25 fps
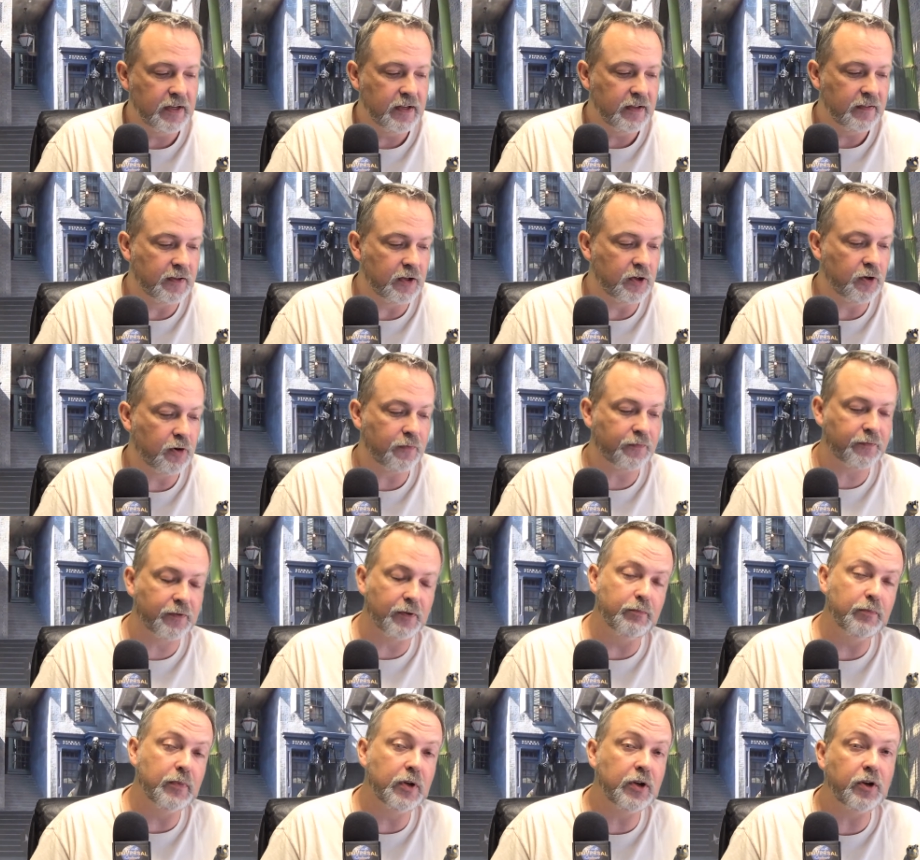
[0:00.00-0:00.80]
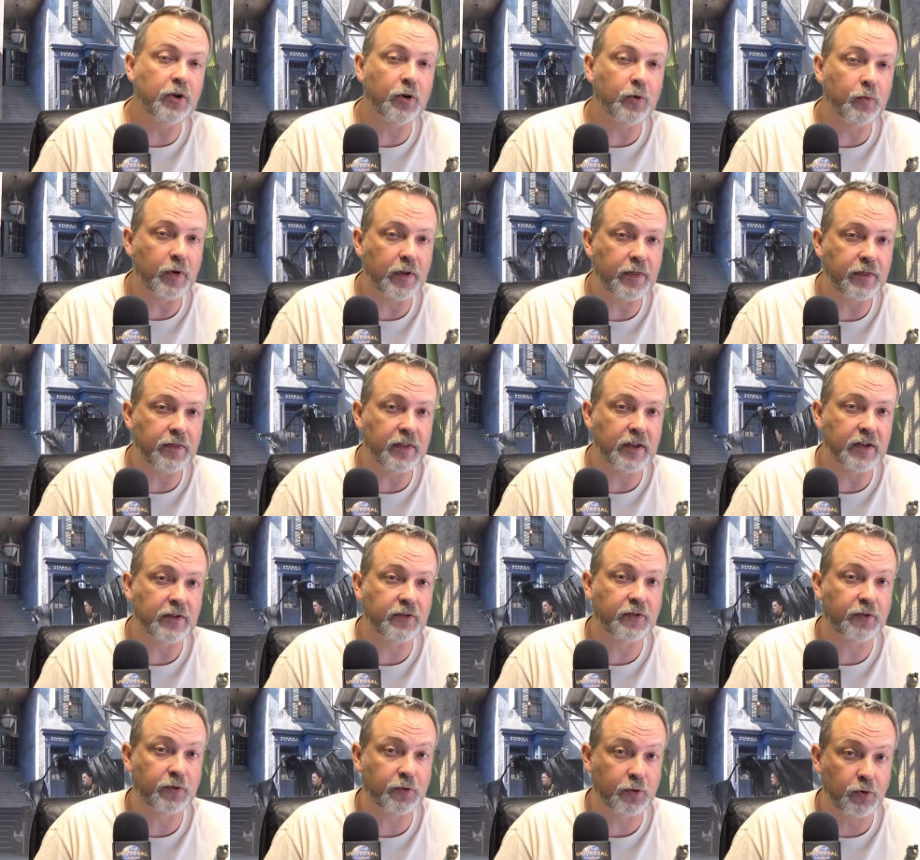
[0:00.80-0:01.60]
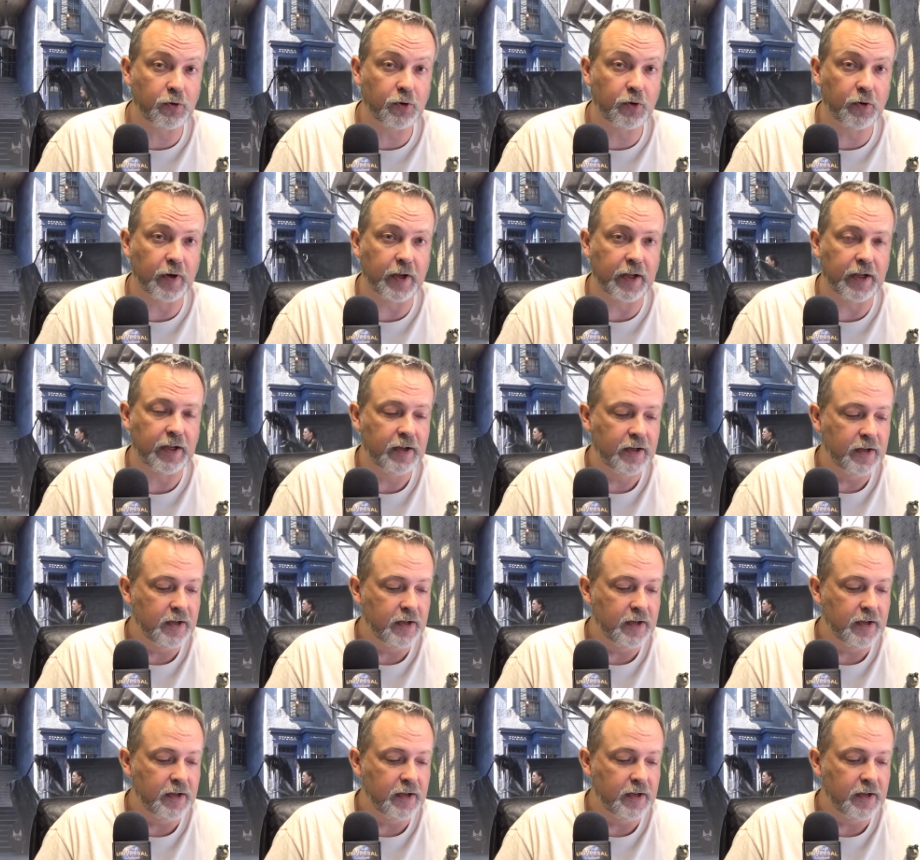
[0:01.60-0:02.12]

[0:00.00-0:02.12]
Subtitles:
then you're familiar with this story.